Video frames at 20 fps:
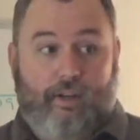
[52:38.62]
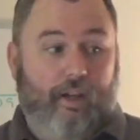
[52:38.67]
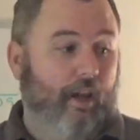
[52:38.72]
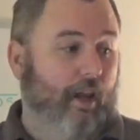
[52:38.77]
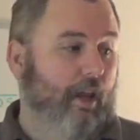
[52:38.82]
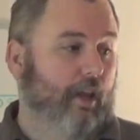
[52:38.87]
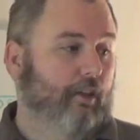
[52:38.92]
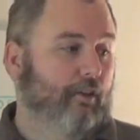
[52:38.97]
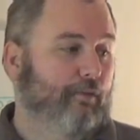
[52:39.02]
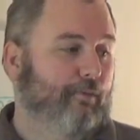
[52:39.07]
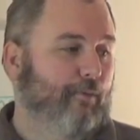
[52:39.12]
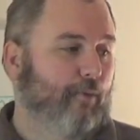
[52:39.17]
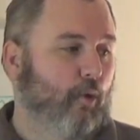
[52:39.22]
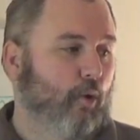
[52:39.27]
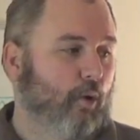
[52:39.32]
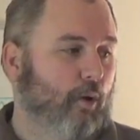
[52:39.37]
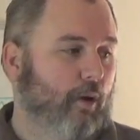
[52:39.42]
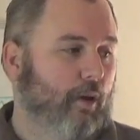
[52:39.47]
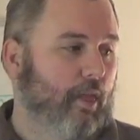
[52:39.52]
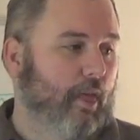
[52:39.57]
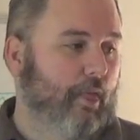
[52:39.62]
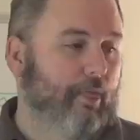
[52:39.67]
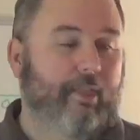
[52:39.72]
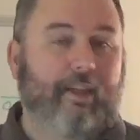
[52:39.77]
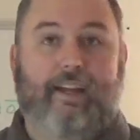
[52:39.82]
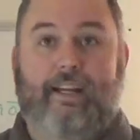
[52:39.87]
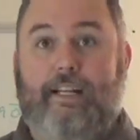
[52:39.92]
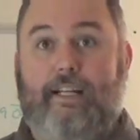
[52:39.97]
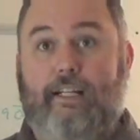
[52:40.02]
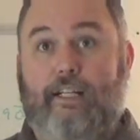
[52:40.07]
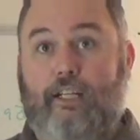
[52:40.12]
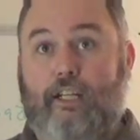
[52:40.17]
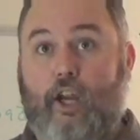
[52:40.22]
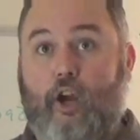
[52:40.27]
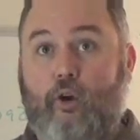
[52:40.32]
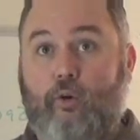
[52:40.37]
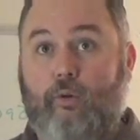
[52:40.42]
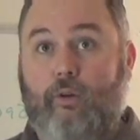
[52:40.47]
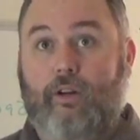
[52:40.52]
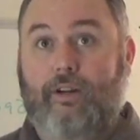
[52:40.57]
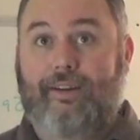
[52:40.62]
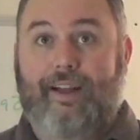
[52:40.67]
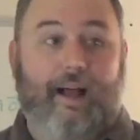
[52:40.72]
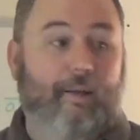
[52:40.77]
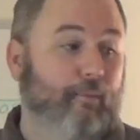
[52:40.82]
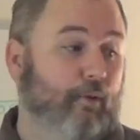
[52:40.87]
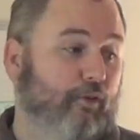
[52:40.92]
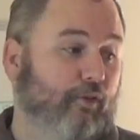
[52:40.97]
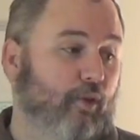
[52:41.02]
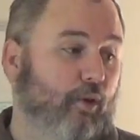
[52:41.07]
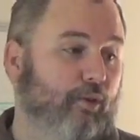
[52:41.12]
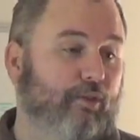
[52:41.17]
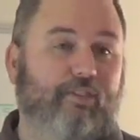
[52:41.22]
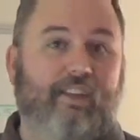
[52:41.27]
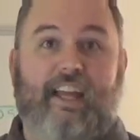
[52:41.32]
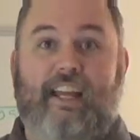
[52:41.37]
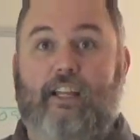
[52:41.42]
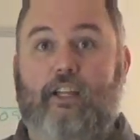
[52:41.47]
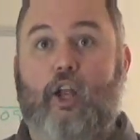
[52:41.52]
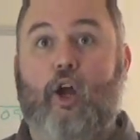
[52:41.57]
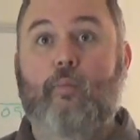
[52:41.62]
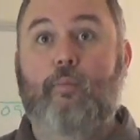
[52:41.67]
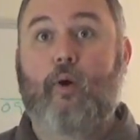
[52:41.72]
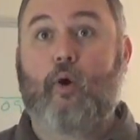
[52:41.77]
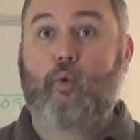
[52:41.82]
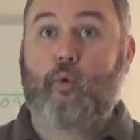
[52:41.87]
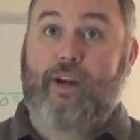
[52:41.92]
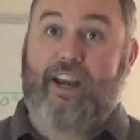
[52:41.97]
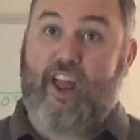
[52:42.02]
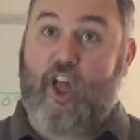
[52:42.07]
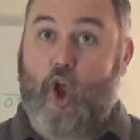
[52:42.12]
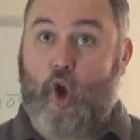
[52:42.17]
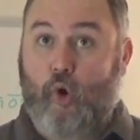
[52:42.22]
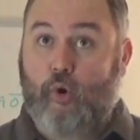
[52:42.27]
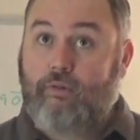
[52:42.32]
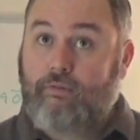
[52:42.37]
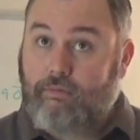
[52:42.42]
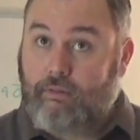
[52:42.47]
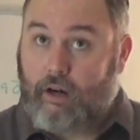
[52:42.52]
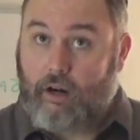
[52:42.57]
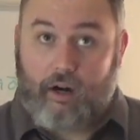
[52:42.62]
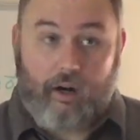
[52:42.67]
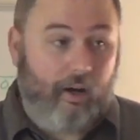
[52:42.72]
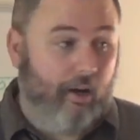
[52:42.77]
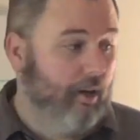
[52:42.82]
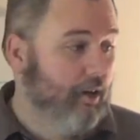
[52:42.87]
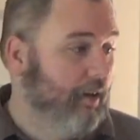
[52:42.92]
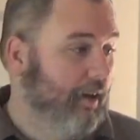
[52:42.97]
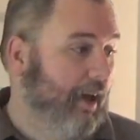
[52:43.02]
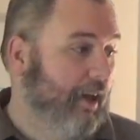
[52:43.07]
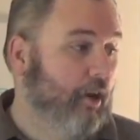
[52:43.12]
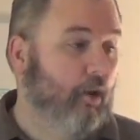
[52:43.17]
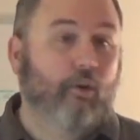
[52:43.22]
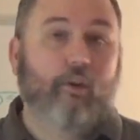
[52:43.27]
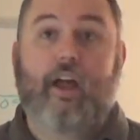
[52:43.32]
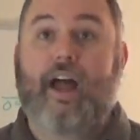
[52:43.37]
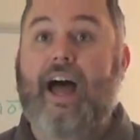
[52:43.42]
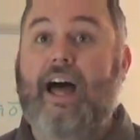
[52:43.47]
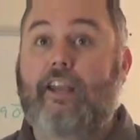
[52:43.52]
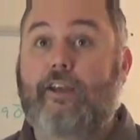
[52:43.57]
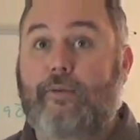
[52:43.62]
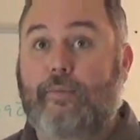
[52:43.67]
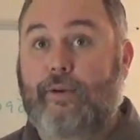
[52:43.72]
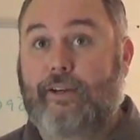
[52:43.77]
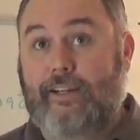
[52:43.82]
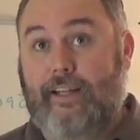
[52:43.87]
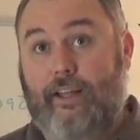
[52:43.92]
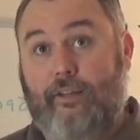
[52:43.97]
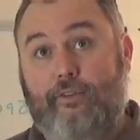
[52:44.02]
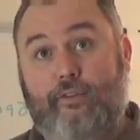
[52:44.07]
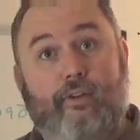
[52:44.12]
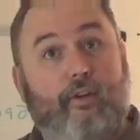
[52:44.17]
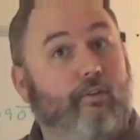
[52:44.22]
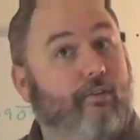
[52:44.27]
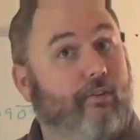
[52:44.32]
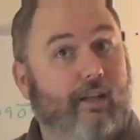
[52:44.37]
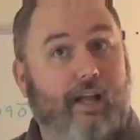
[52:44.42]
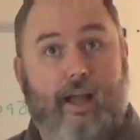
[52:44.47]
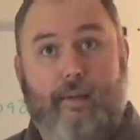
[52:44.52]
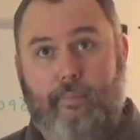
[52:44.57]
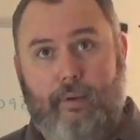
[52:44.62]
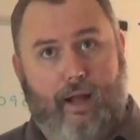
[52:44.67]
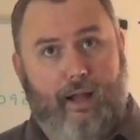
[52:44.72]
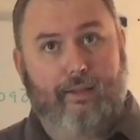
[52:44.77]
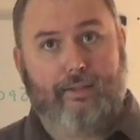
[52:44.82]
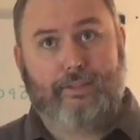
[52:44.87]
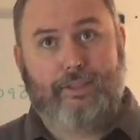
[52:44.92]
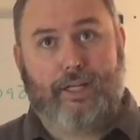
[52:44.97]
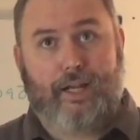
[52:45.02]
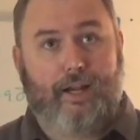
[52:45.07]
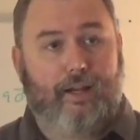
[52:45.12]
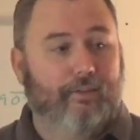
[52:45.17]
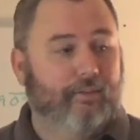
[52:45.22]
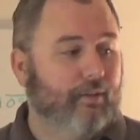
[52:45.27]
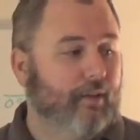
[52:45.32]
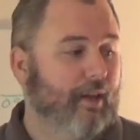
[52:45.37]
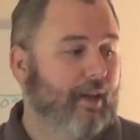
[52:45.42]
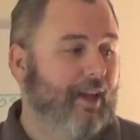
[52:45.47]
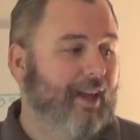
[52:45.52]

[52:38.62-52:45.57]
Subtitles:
is for the I'm just going to say Loporido. Alright? I don't know how to pronounce those, and I apologize.